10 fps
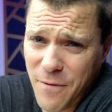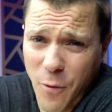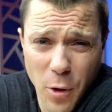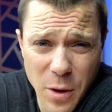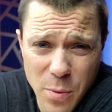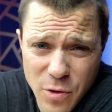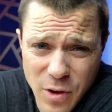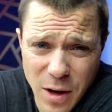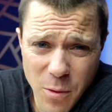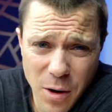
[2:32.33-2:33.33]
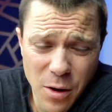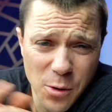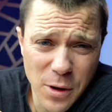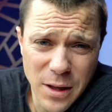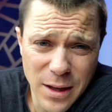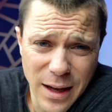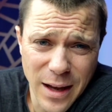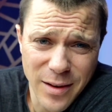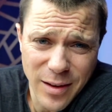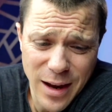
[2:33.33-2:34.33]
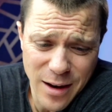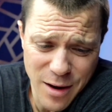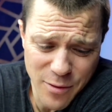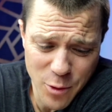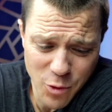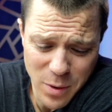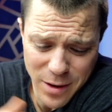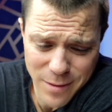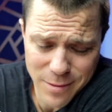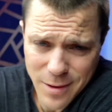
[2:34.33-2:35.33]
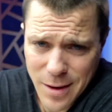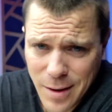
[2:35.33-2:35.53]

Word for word: 40%, including the case and headphones, because